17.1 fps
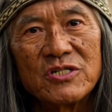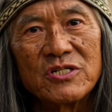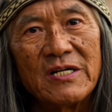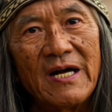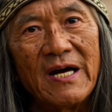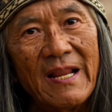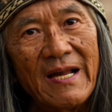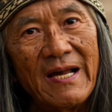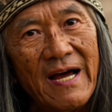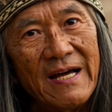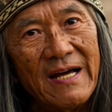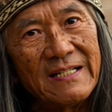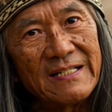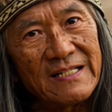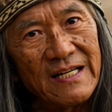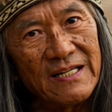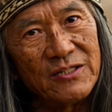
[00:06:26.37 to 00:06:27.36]
the data and
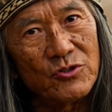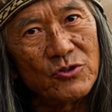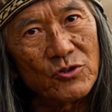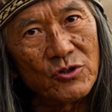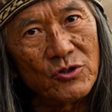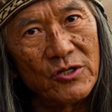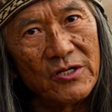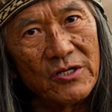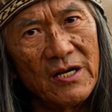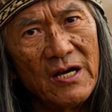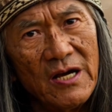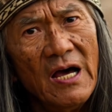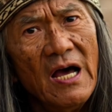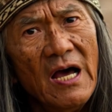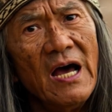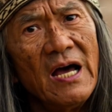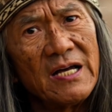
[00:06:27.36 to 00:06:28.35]
a standard tour.
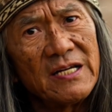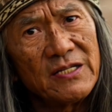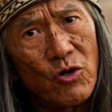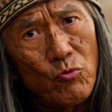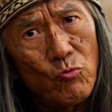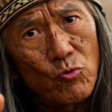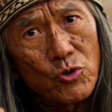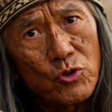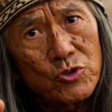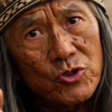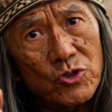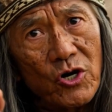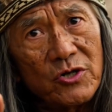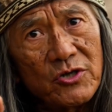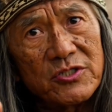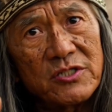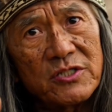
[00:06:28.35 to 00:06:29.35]
In its whole
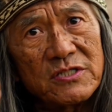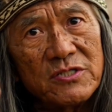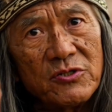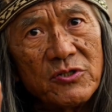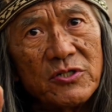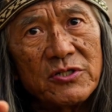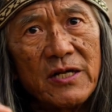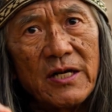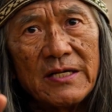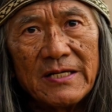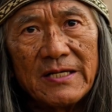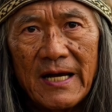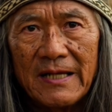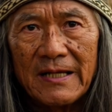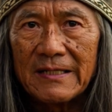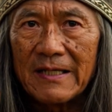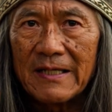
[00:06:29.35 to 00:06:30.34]
dawn signature
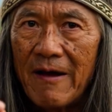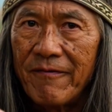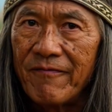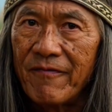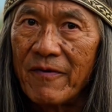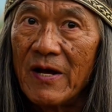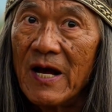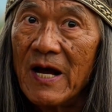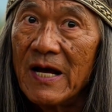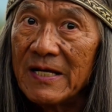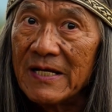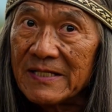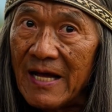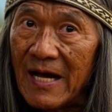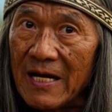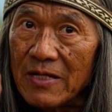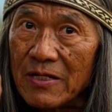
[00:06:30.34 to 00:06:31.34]
decays life,
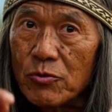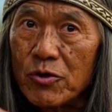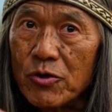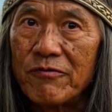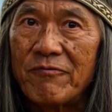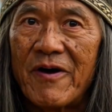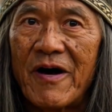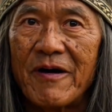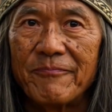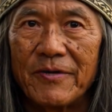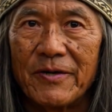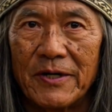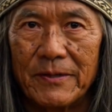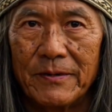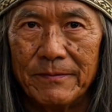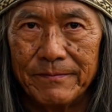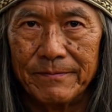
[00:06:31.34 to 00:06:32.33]
clocking us to a phantom
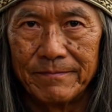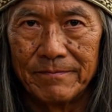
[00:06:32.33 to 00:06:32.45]
year.